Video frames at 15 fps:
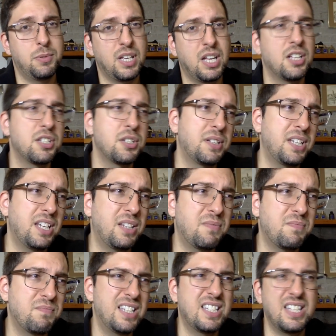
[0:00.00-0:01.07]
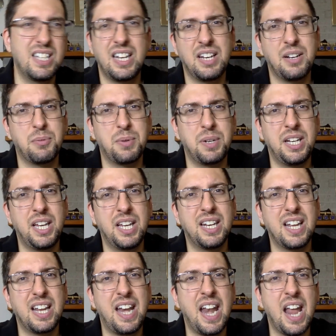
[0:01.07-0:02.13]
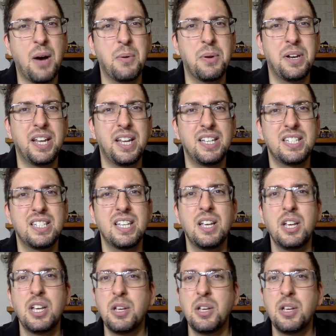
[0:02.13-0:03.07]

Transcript: Also, I think it's an ingredient that nowadays